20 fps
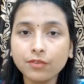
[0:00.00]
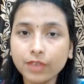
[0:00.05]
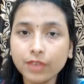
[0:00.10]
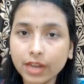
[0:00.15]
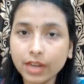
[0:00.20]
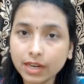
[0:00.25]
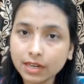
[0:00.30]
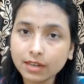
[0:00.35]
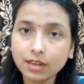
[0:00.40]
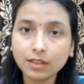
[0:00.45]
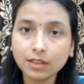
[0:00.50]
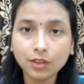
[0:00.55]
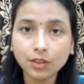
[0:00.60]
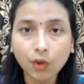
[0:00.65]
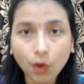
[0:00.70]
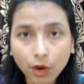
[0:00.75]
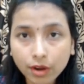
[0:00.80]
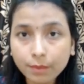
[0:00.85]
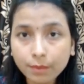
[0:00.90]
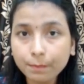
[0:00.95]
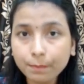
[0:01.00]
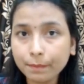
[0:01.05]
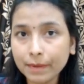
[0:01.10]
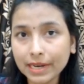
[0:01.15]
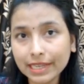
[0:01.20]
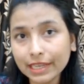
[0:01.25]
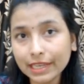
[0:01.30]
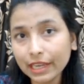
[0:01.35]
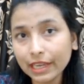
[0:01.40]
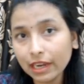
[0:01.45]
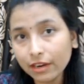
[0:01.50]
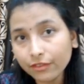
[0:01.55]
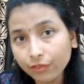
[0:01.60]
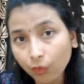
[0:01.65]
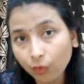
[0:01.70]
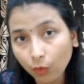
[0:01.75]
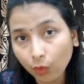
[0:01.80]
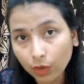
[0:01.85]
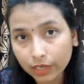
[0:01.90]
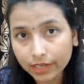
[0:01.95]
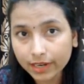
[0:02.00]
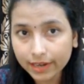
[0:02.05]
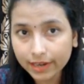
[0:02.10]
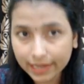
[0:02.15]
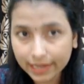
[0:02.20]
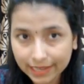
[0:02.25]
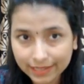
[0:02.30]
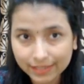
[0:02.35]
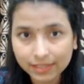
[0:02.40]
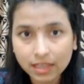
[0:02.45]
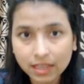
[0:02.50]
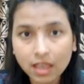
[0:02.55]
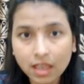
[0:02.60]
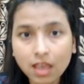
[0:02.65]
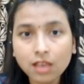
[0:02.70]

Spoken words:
where your particular folder is.